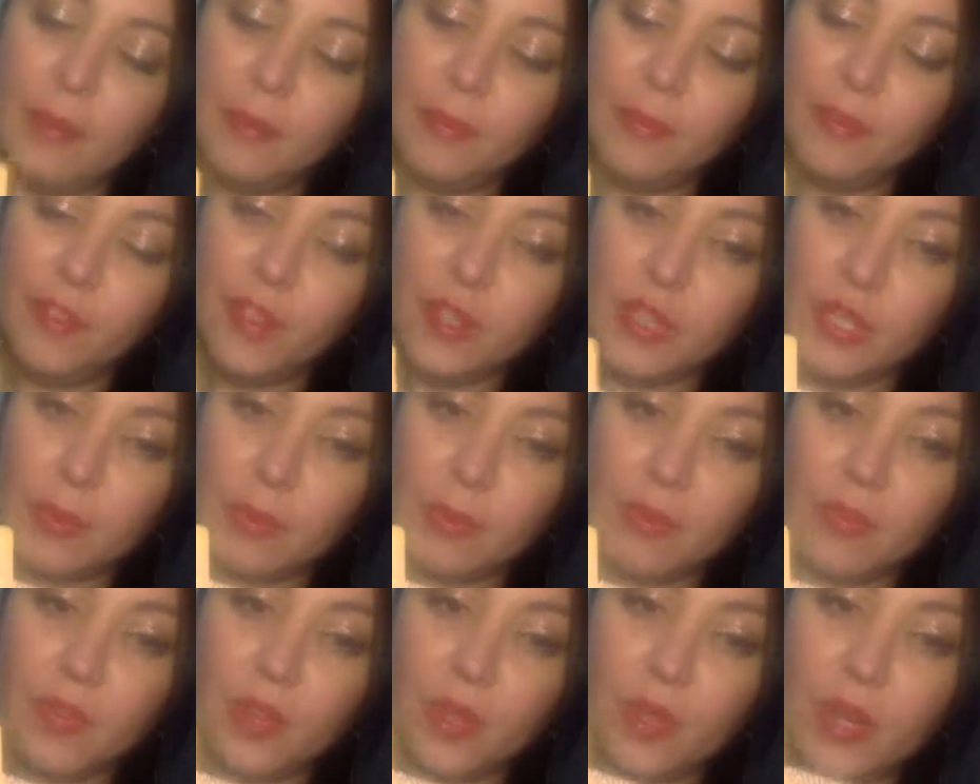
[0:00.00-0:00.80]
For some
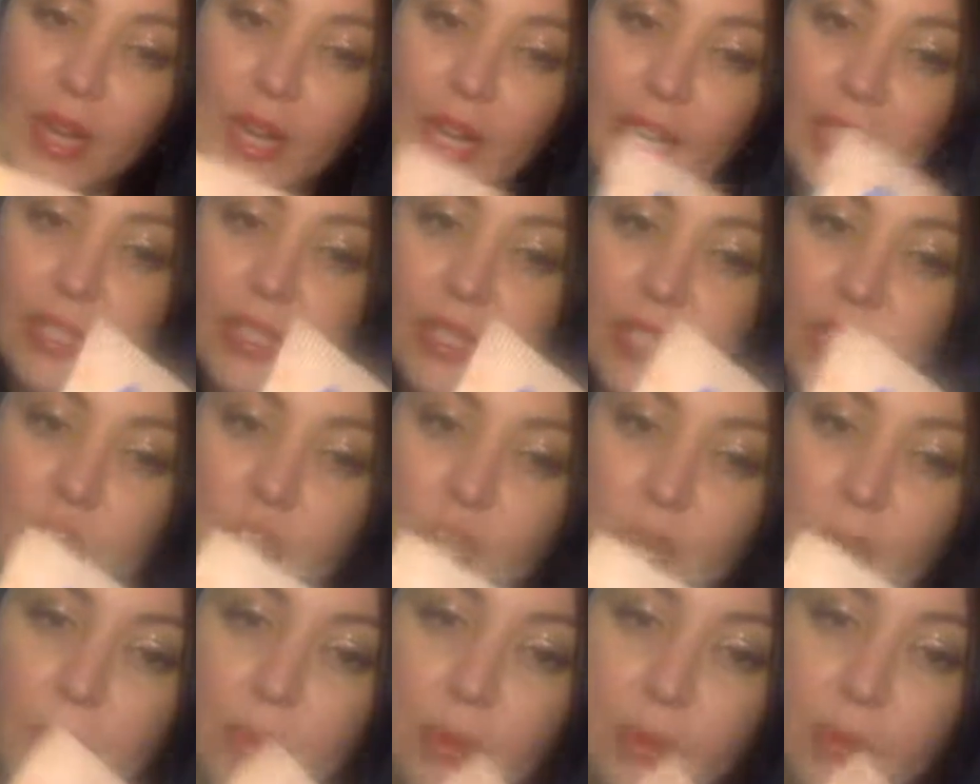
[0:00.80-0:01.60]
of you guys, the
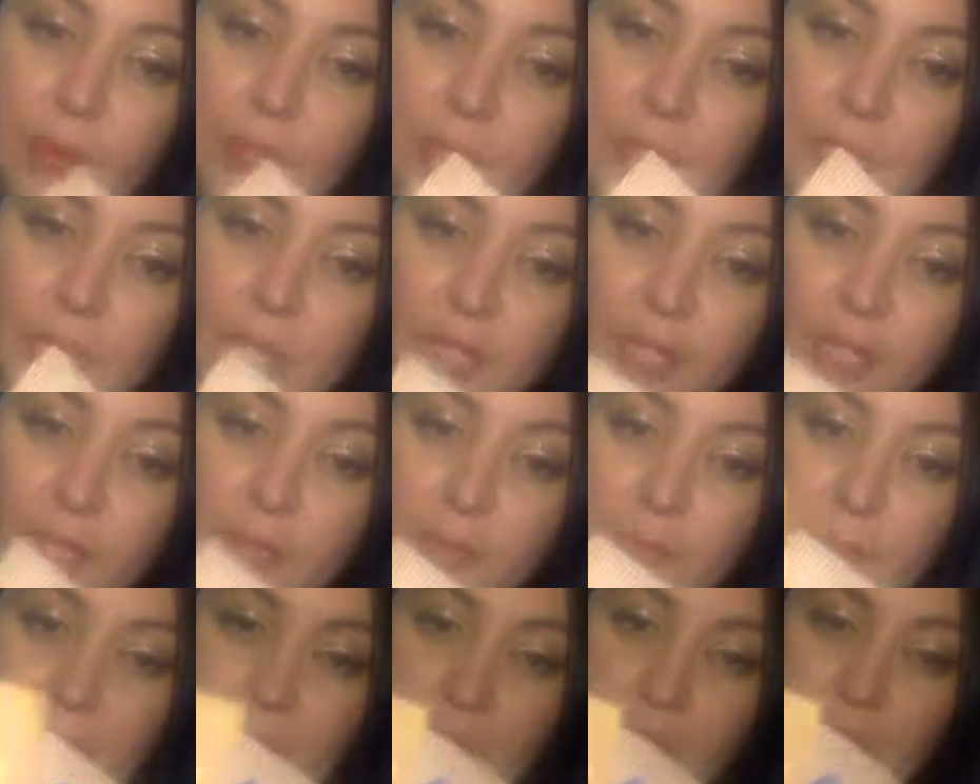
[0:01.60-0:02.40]
trouble building is
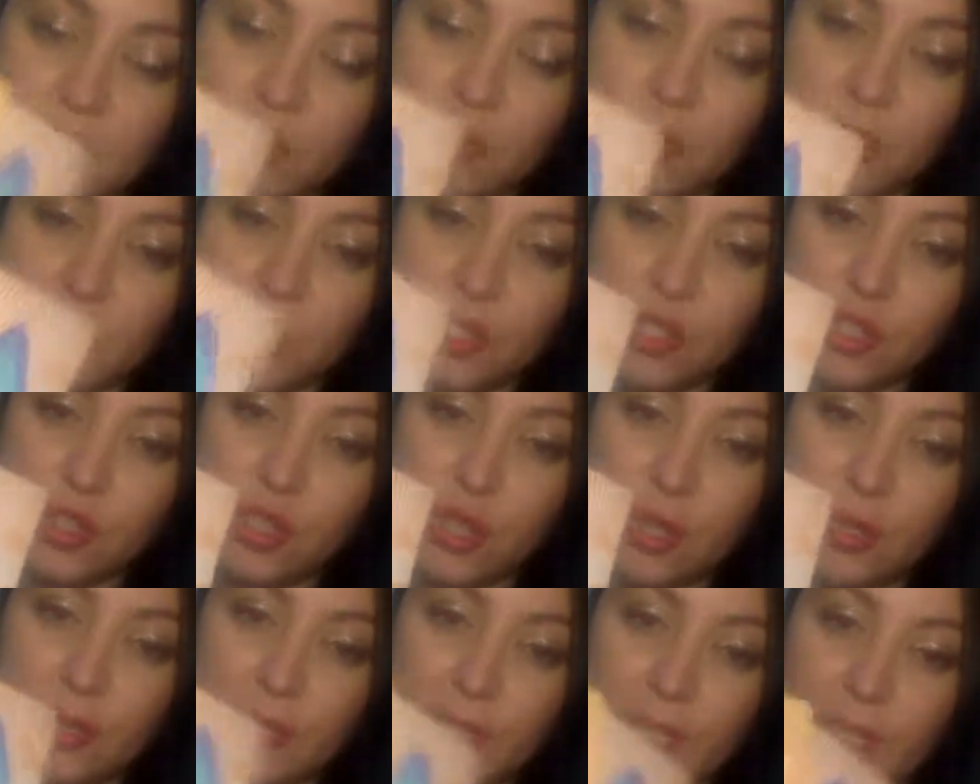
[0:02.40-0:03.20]
because you're just
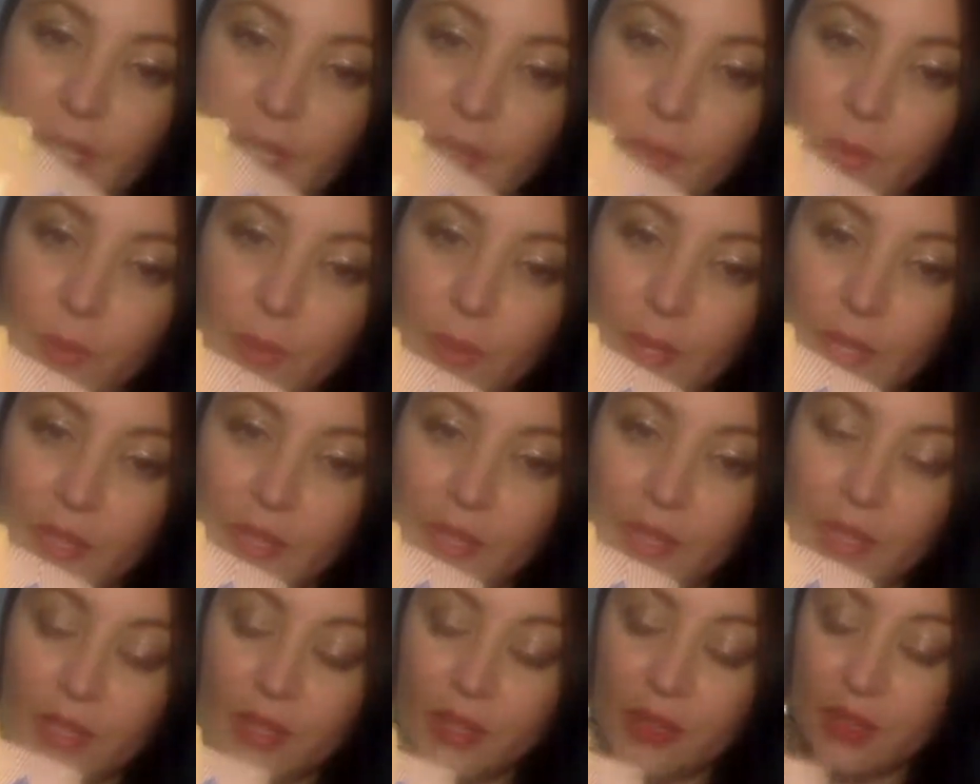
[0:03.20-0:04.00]
struggling with
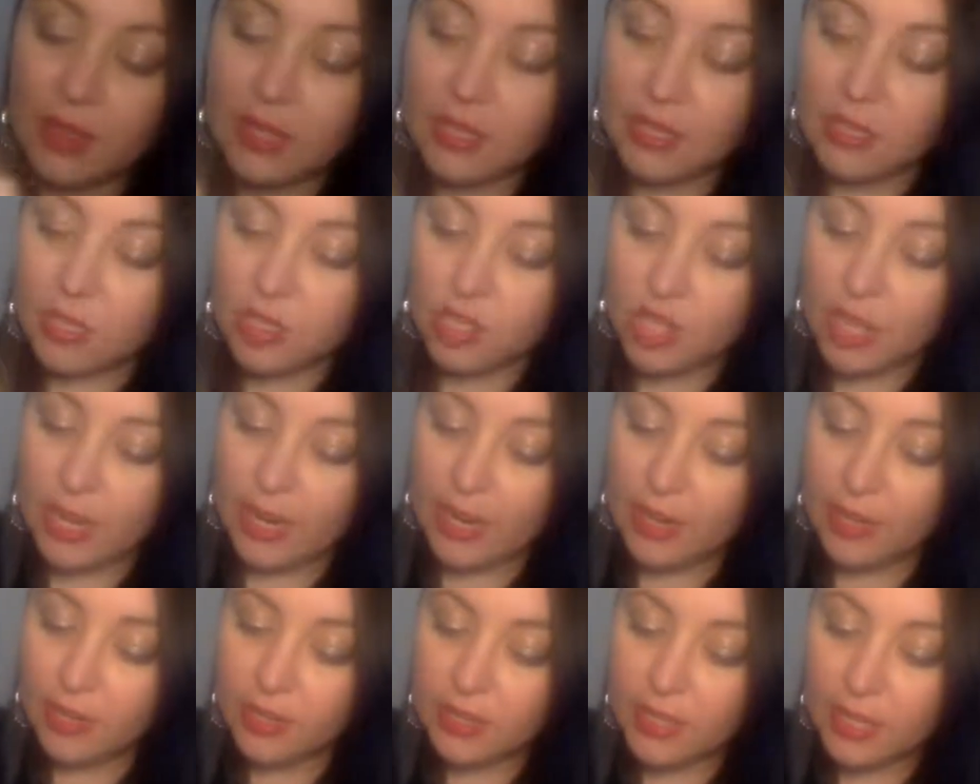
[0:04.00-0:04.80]
this
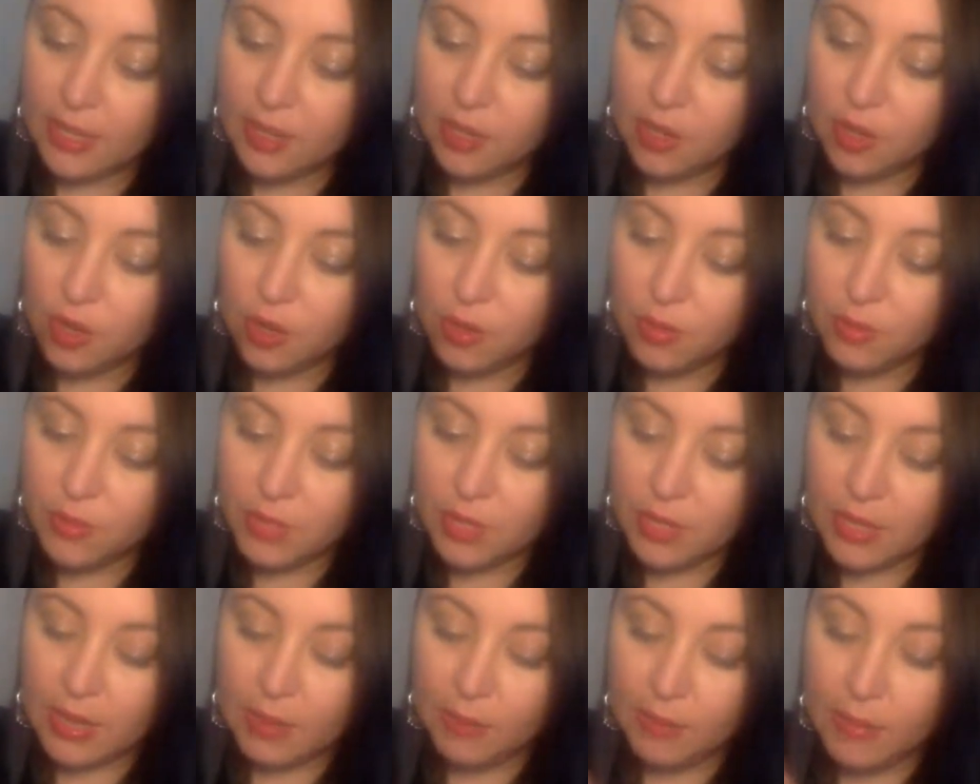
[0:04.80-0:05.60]
child at home. So
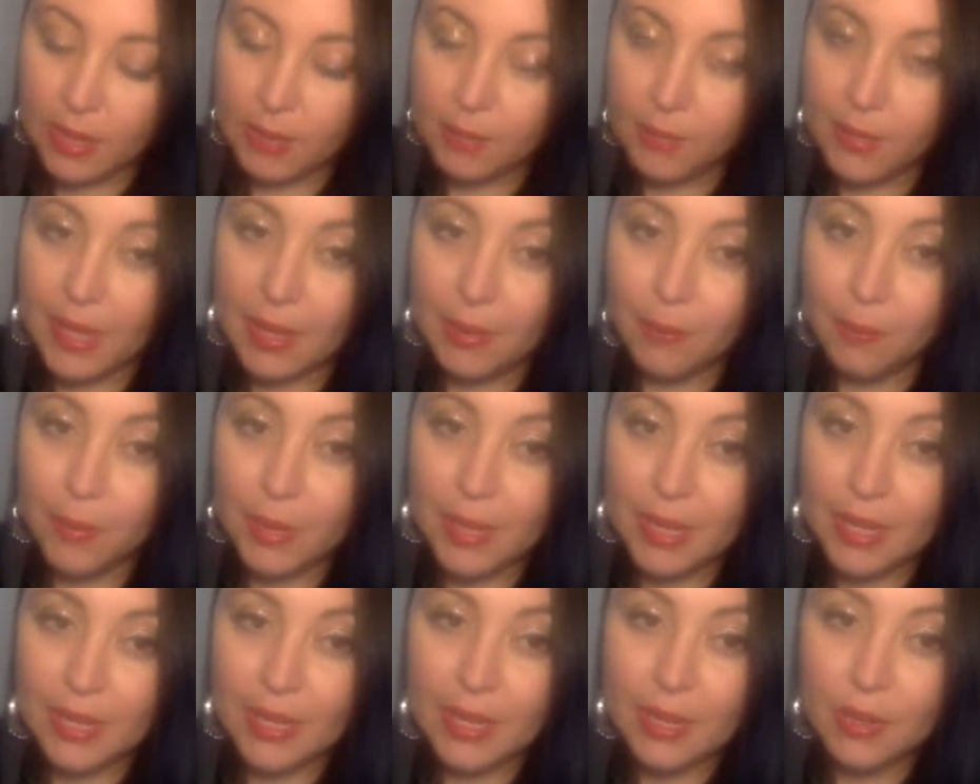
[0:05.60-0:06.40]
that might be
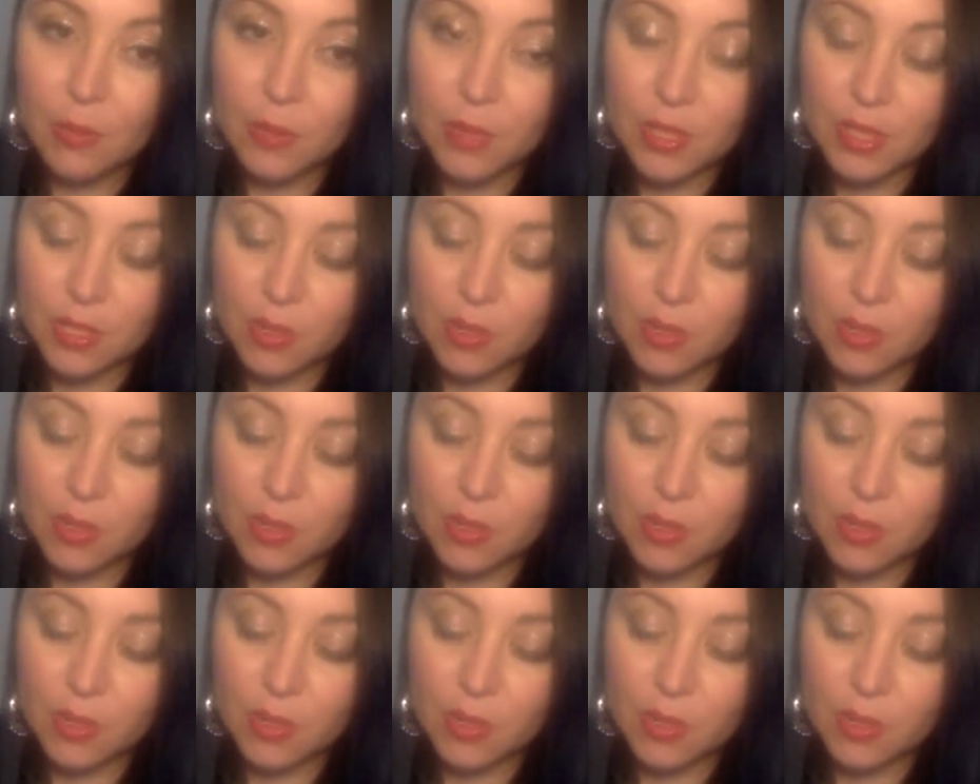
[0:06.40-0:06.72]
impeding what's